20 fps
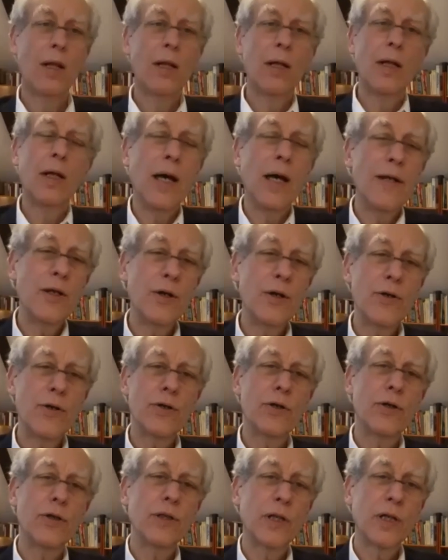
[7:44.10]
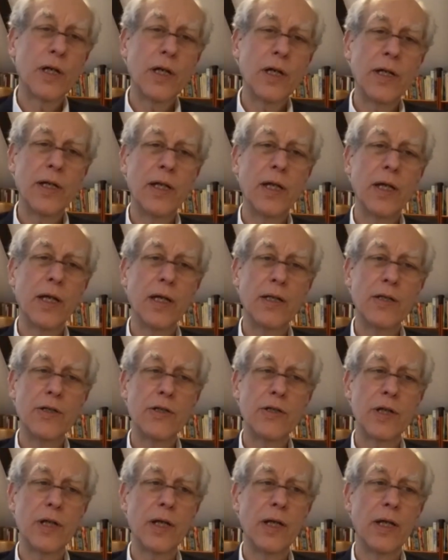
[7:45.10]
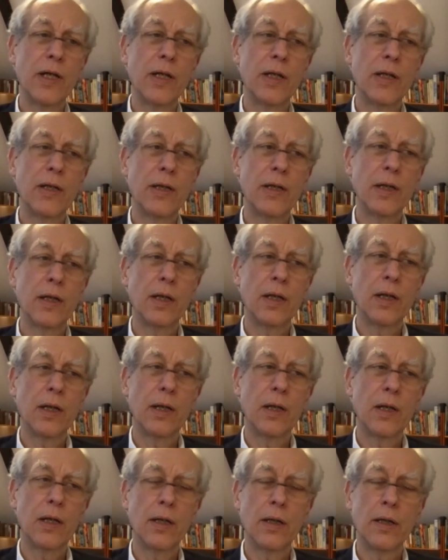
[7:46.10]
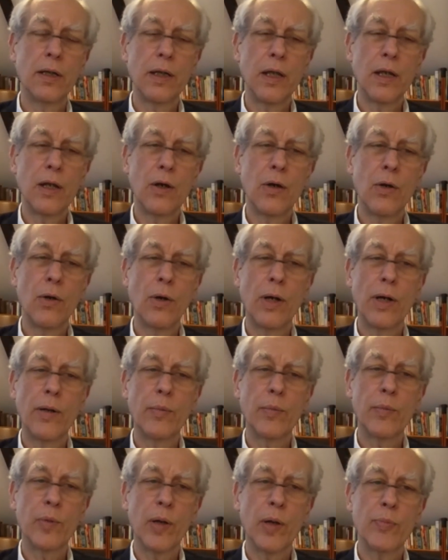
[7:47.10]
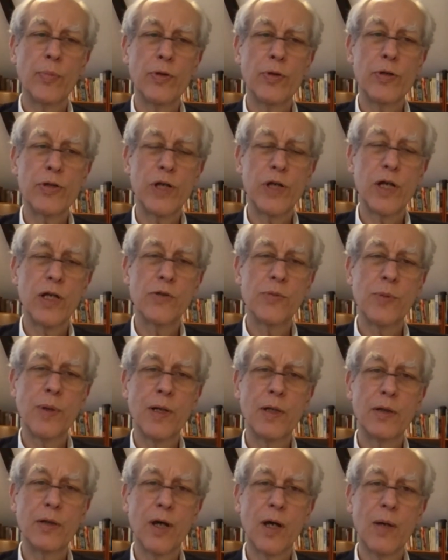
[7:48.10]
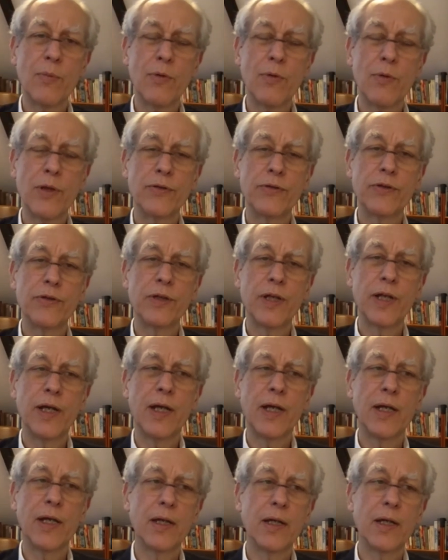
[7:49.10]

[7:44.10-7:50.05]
I know you're on the cutting edge, and uh, you know I, I, appreciate you spending time with us today.